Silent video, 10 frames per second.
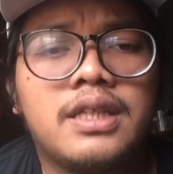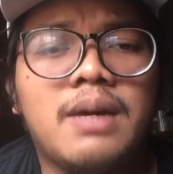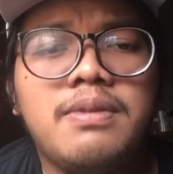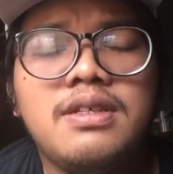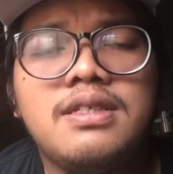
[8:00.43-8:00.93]

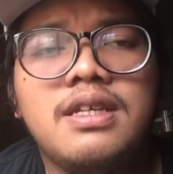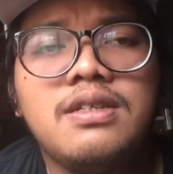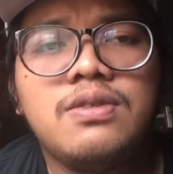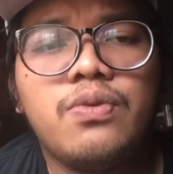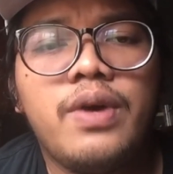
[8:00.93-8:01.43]
Cadbury
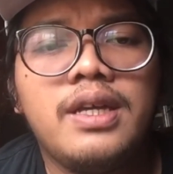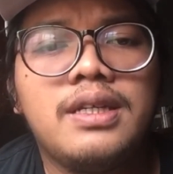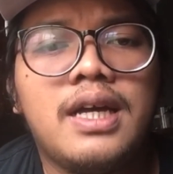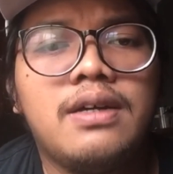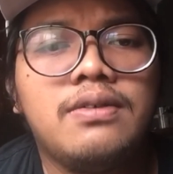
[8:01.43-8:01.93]
sales went
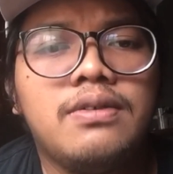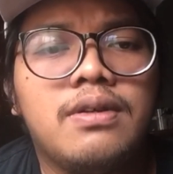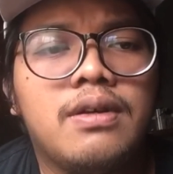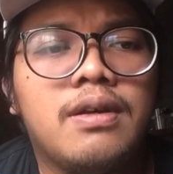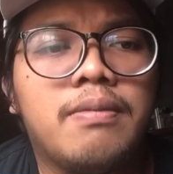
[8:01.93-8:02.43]
down
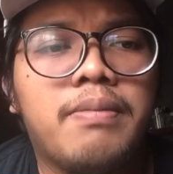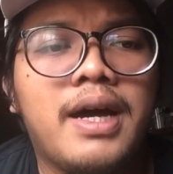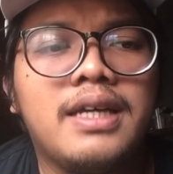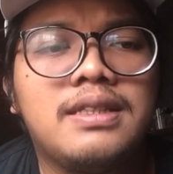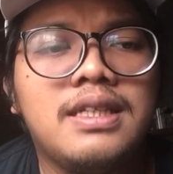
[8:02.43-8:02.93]

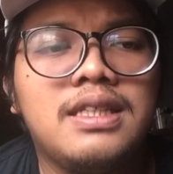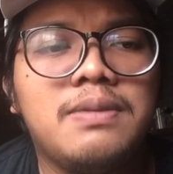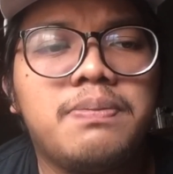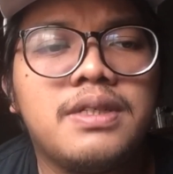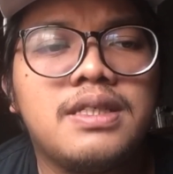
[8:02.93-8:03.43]
by
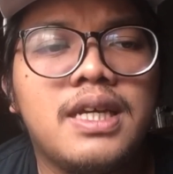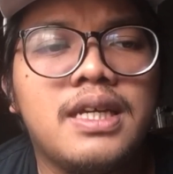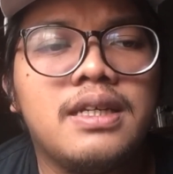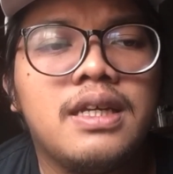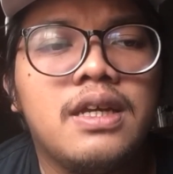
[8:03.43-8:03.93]

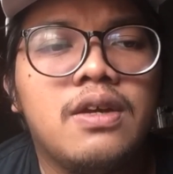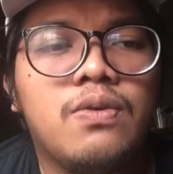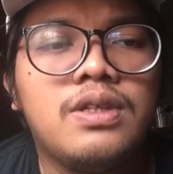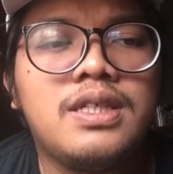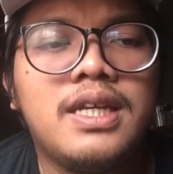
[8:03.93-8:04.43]
30%,
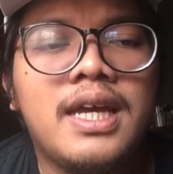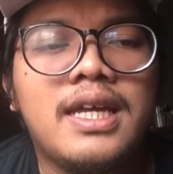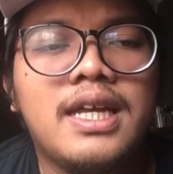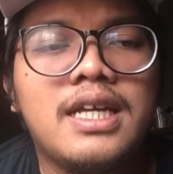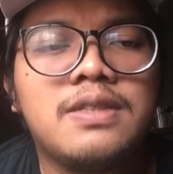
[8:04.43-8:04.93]
which they
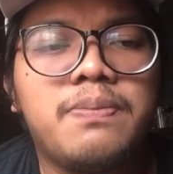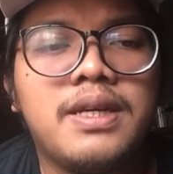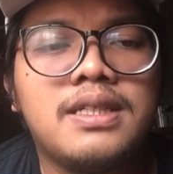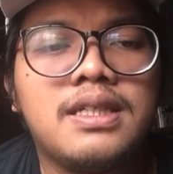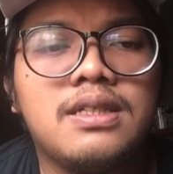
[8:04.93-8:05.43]
had
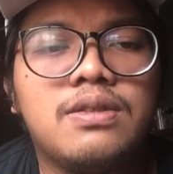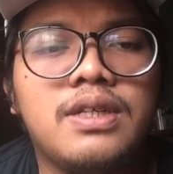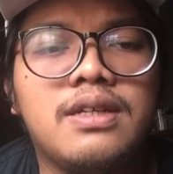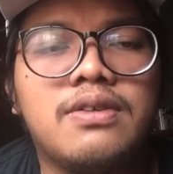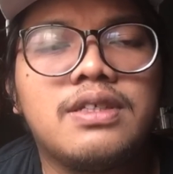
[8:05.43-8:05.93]
expected to
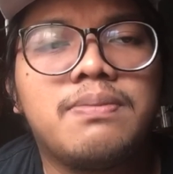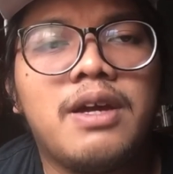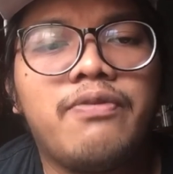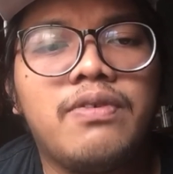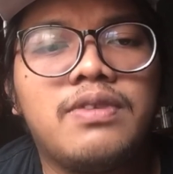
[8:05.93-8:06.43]
increase
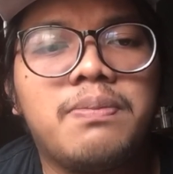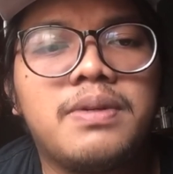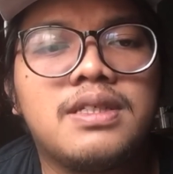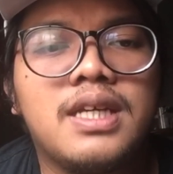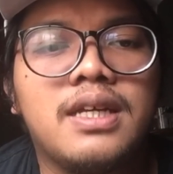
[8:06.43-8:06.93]
by 50%
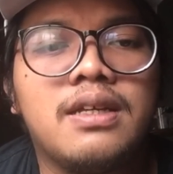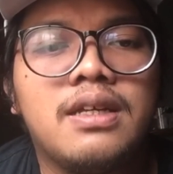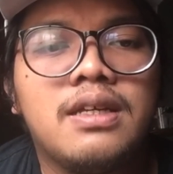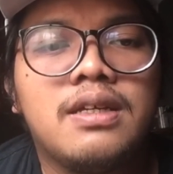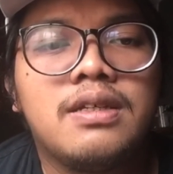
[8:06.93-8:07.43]

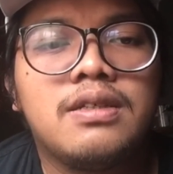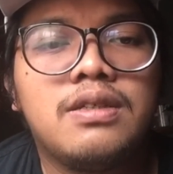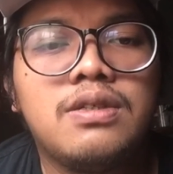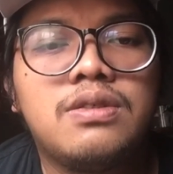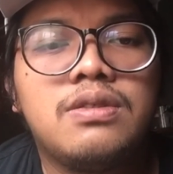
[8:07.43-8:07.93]

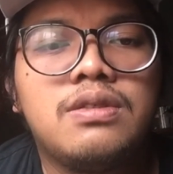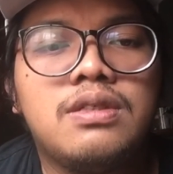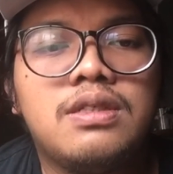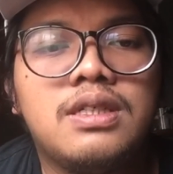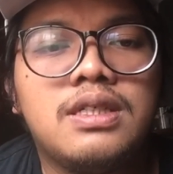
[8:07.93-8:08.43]
due to
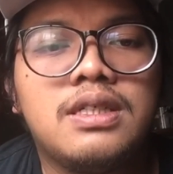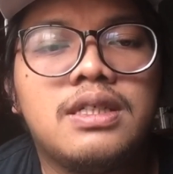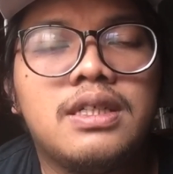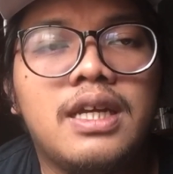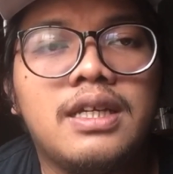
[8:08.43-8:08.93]

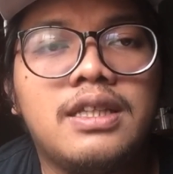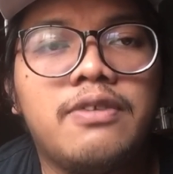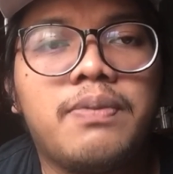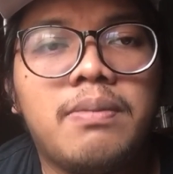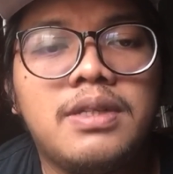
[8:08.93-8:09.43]
the negative
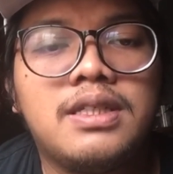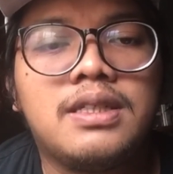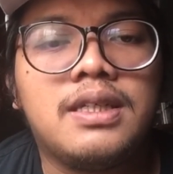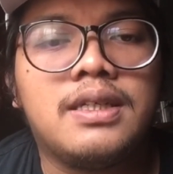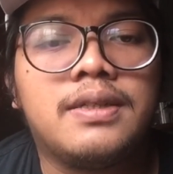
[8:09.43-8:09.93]

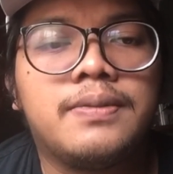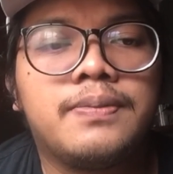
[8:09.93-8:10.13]
publicity.